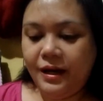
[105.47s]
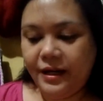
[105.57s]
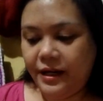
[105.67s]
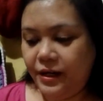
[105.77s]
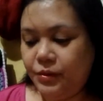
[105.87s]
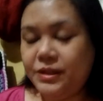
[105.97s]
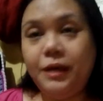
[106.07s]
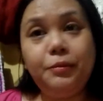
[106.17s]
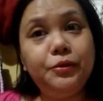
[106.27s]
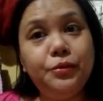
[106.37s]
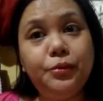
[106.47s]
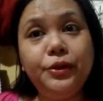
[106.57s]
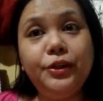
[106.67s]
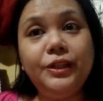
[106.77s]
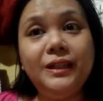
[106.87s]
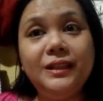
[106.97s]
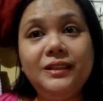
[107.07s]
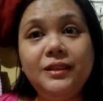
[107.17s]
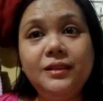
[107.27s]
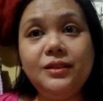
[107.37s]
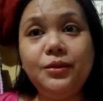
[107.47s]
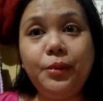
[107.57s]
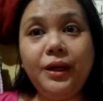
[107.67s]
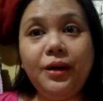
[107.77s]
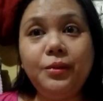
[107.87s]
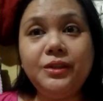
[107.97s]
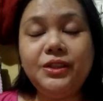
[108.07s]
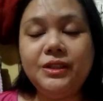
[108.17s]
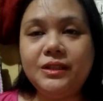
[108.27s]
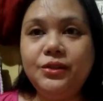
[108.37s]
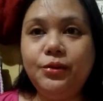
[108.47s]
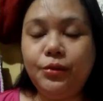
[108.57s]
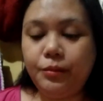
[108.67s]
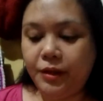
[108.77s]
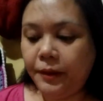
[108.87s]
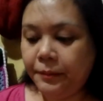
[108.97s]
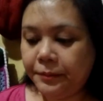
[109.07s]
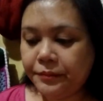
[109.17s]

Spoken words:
I was able to work on it in just a week, which is new to me.